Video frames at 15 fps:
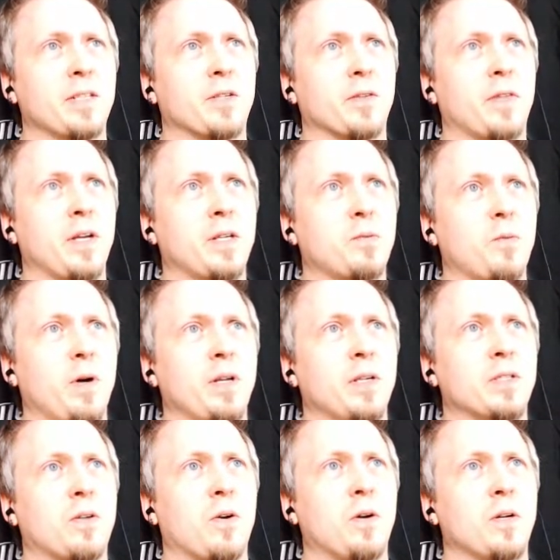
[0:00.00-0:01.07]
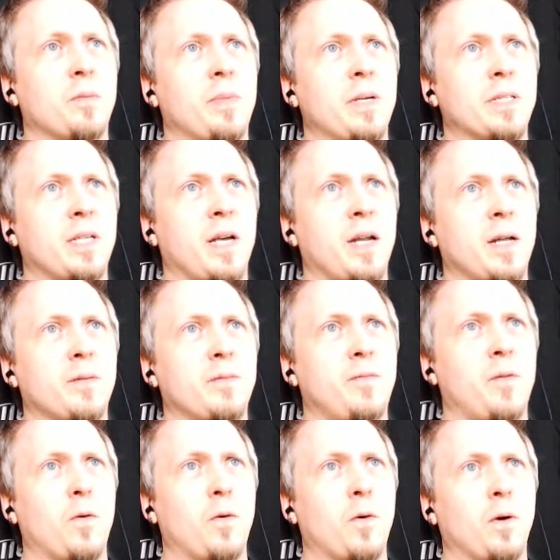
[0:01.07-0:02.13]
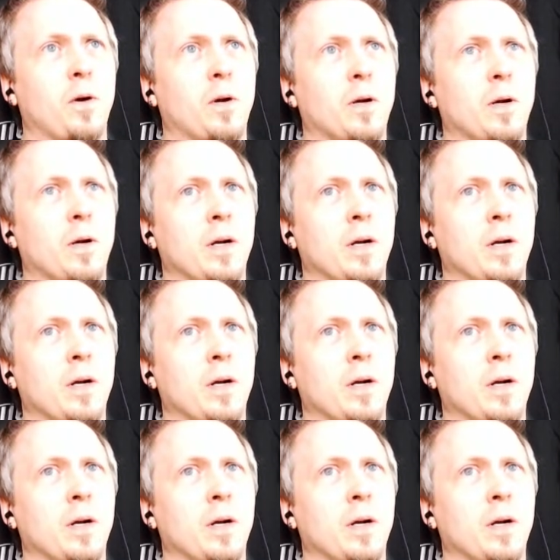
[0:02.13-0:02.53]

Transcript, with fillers: So this one is going to be set up for,